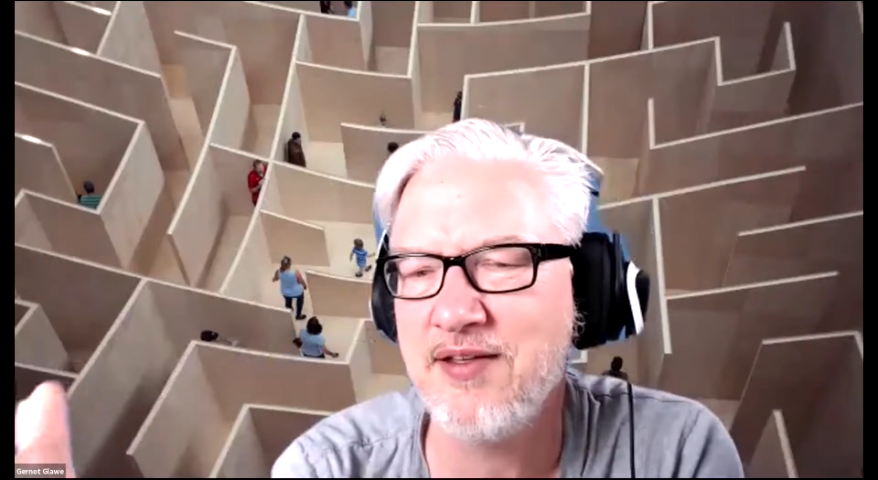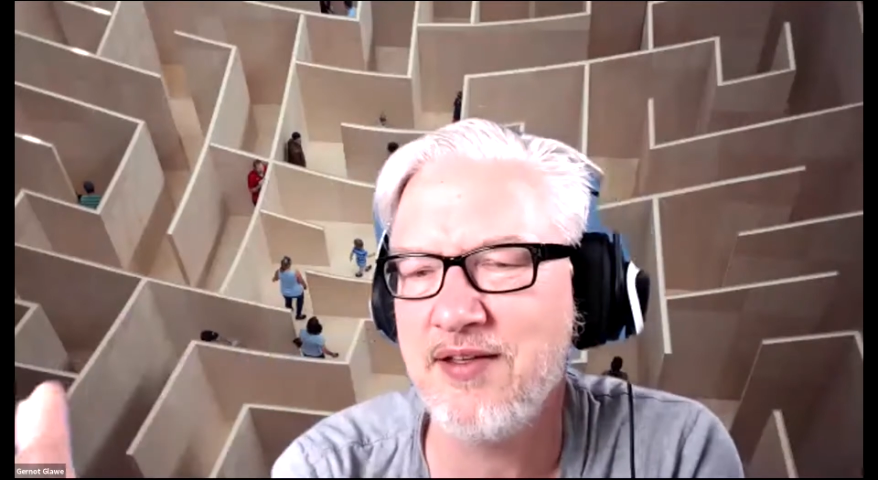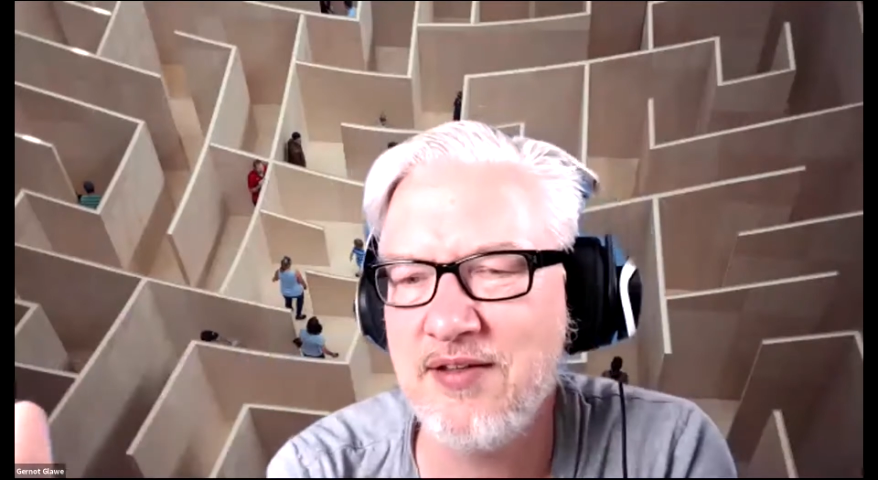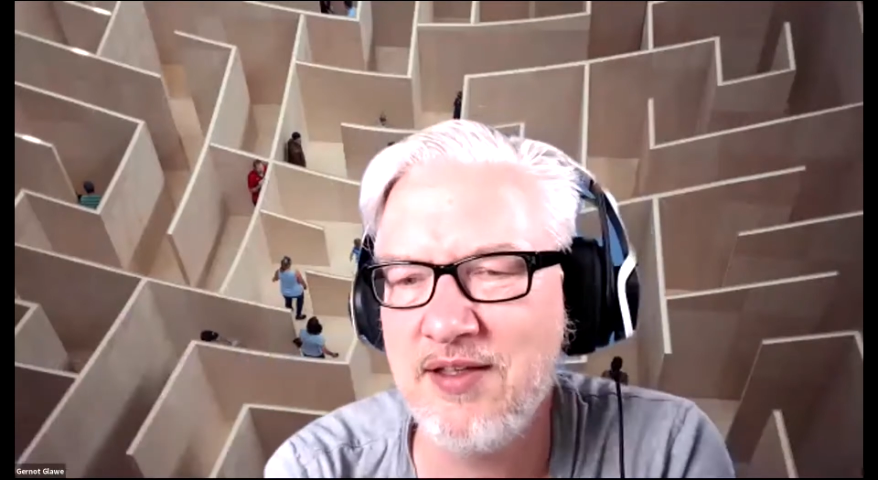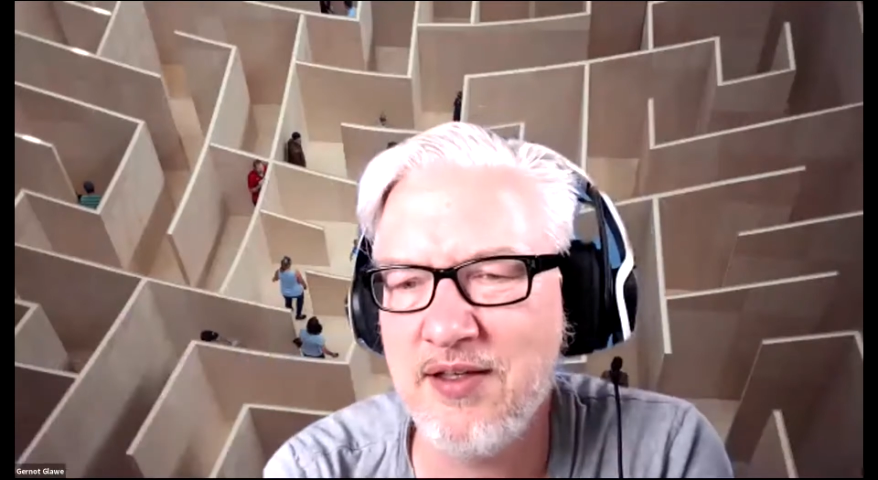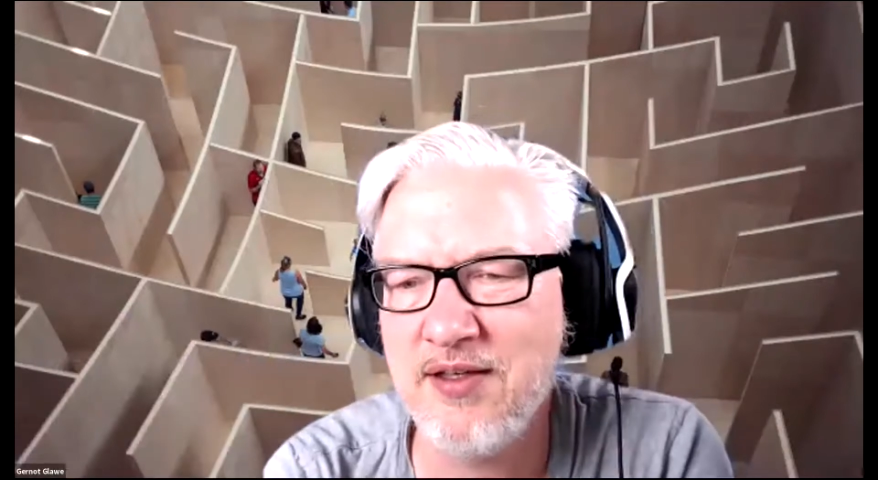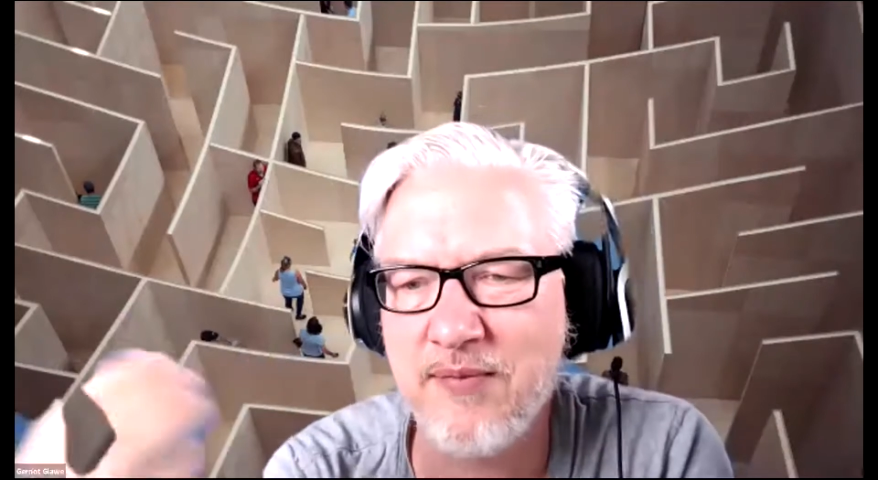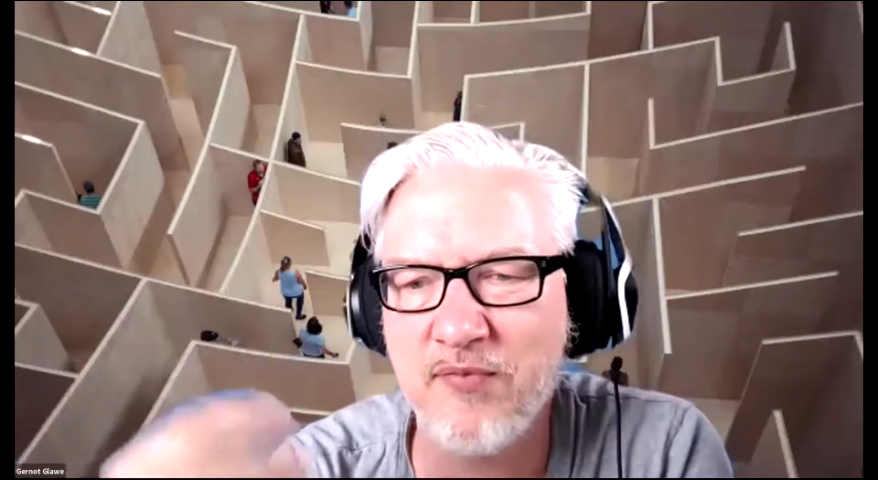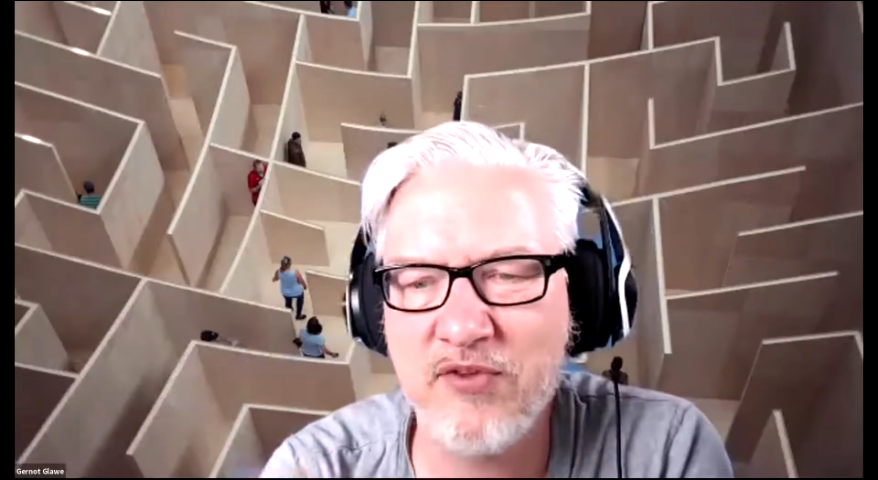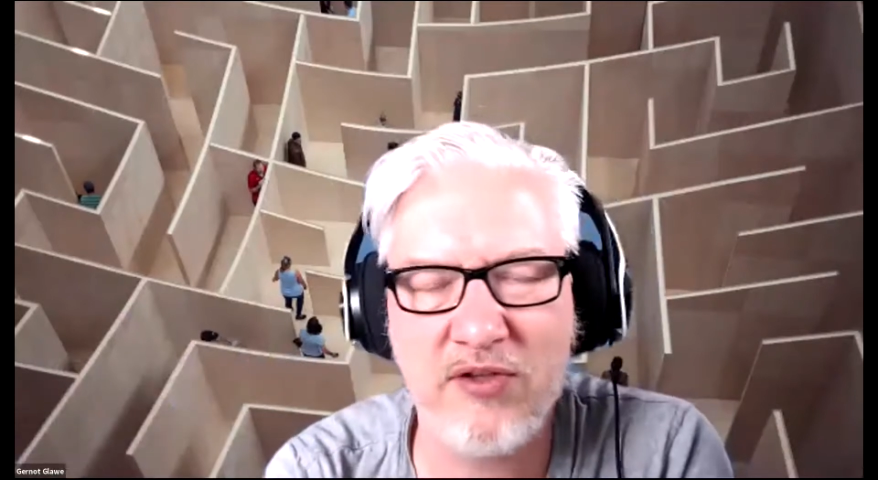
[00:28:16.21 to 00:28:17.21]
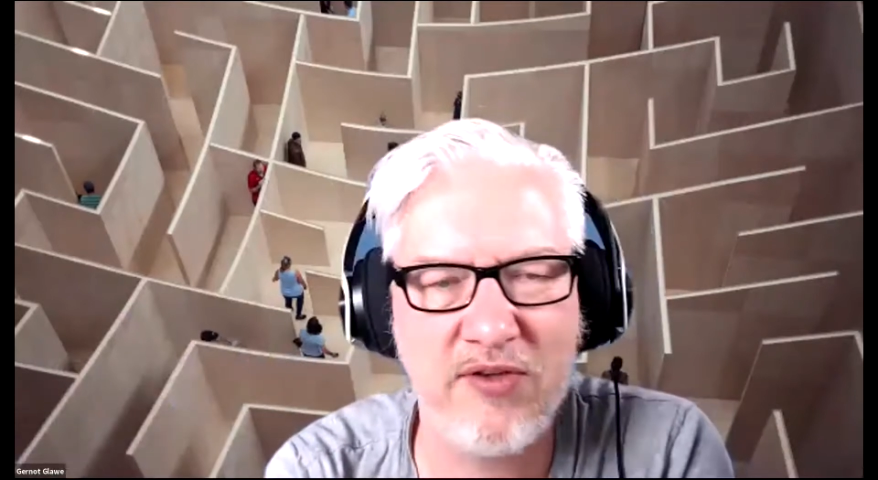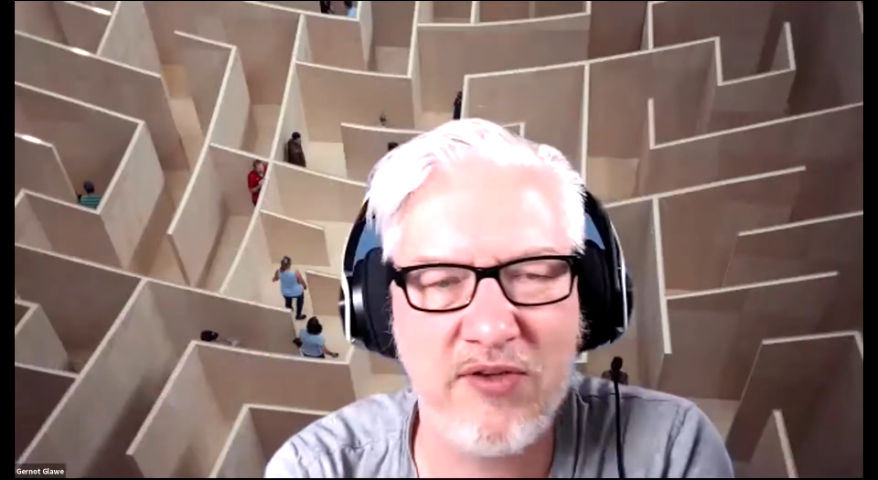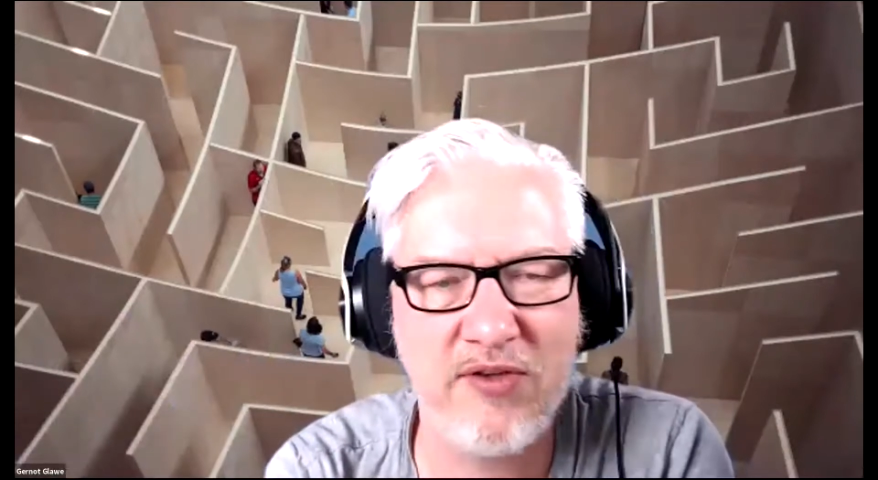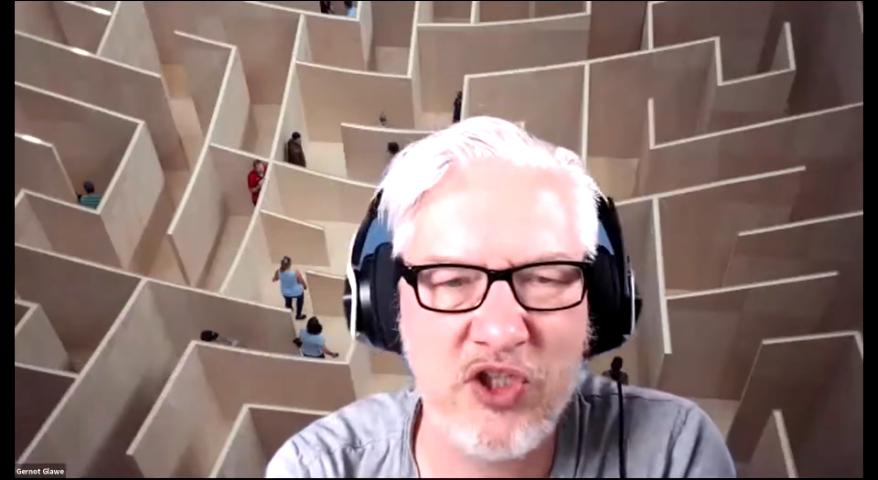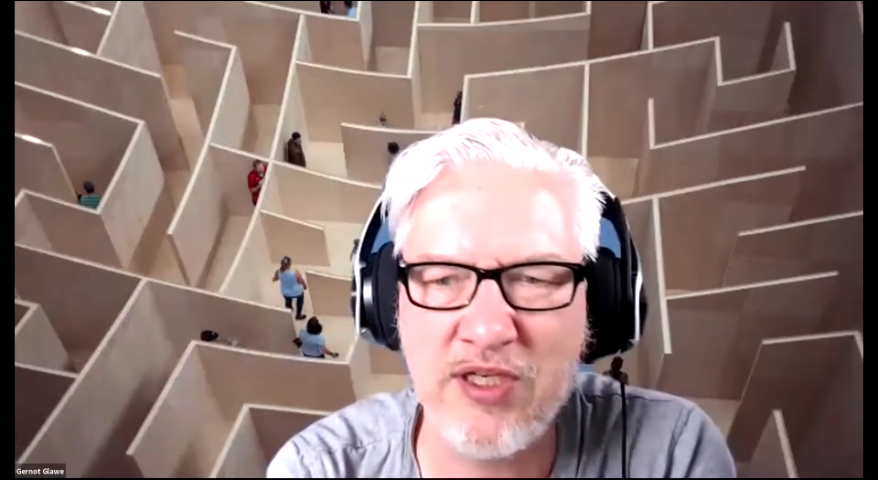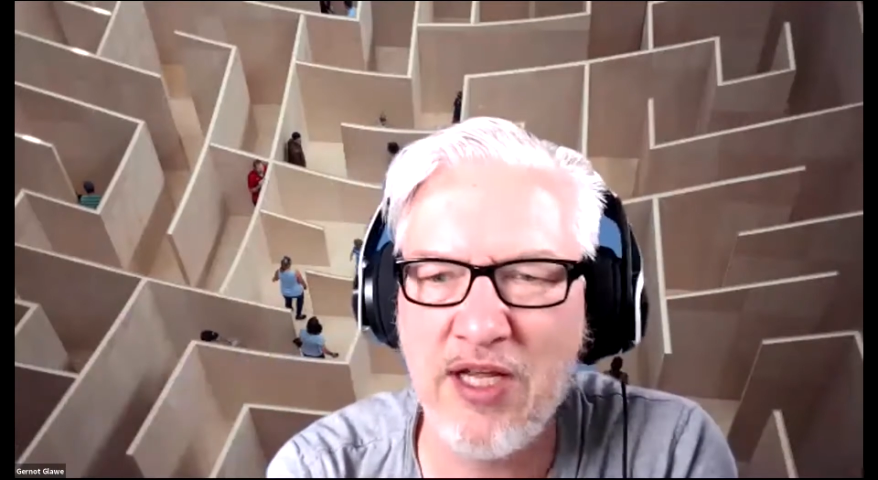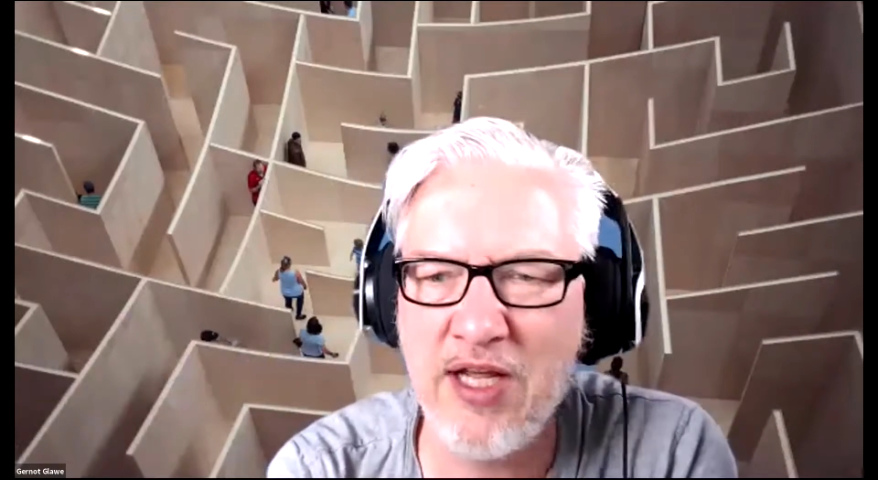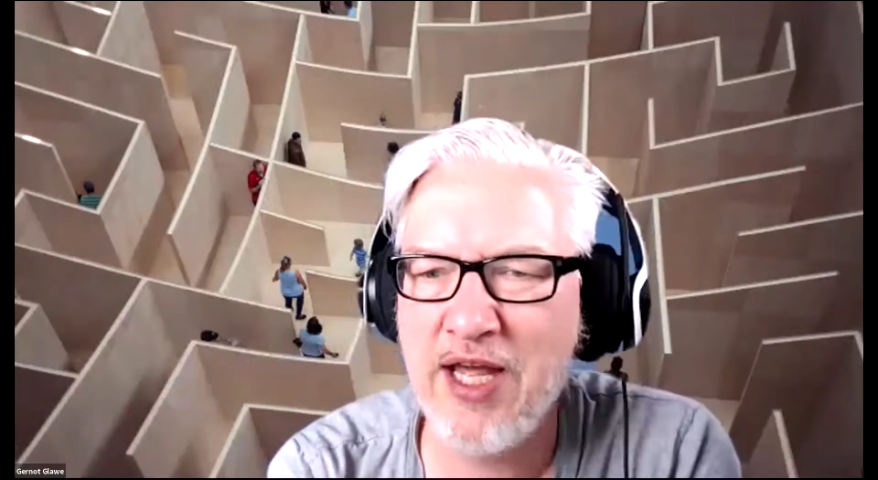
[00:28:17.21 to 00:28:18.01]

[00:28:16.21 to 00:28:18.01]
the certification,